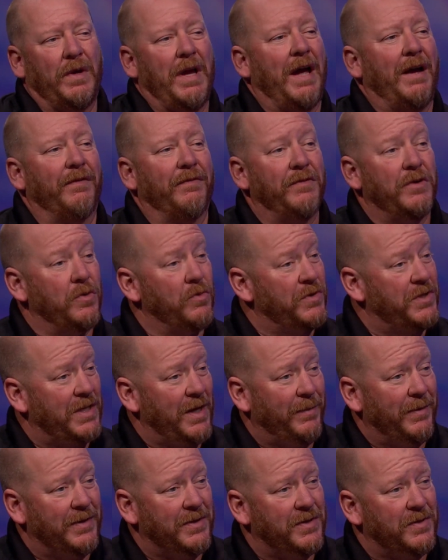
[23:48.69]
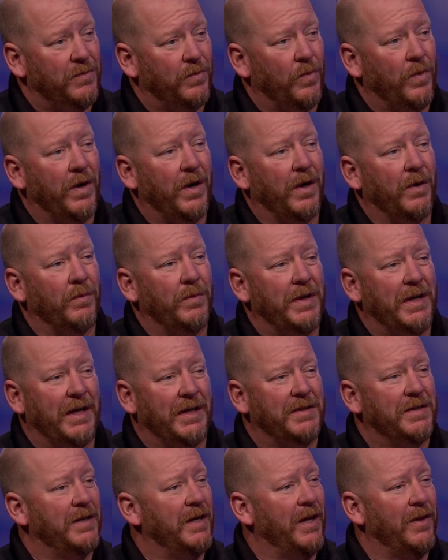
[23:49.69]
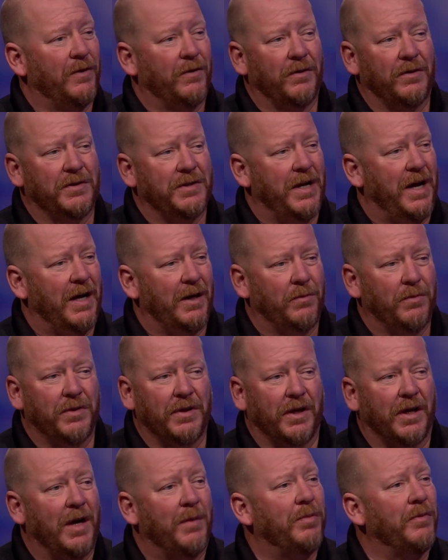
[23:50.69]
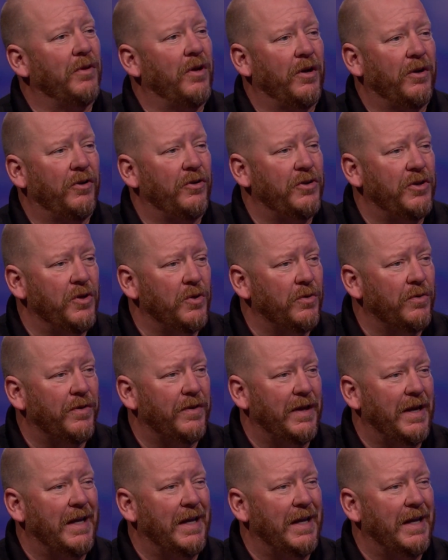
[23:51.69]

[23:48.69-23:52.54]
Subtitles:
have youth summits where we get together and talk with a couple hundred youth